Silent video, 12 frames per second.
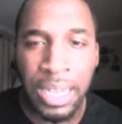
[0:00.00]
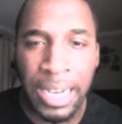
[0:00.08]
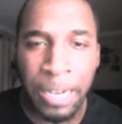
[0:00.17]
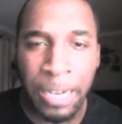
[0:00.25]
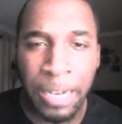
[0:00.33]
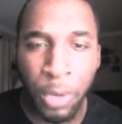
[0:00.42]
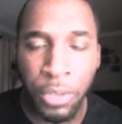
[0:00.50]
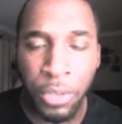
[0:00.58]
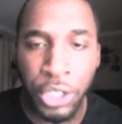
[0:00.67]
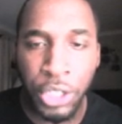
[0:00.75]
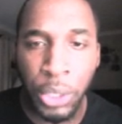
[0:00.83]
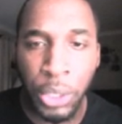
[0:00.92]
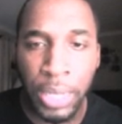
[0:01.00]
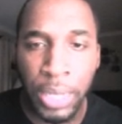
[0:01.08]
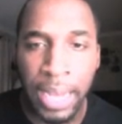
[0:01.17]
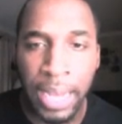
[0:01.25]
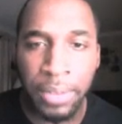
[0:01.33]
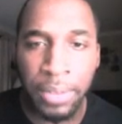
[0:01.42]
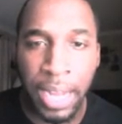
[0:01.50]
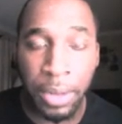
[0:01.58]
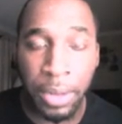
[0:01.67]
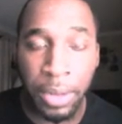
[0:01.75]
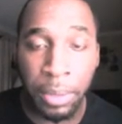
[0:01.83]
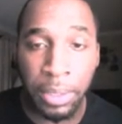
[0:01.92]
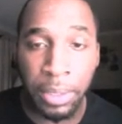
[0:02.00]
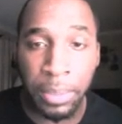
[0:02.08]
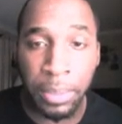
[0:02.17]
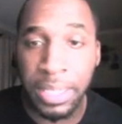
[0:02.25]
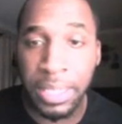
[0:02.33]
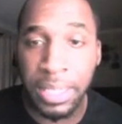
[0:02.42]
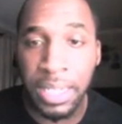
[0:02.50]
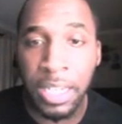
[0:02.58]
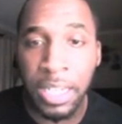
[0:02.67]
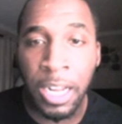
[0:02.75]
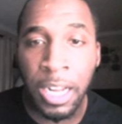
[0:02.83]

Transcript: over the shoulder how they're building their business.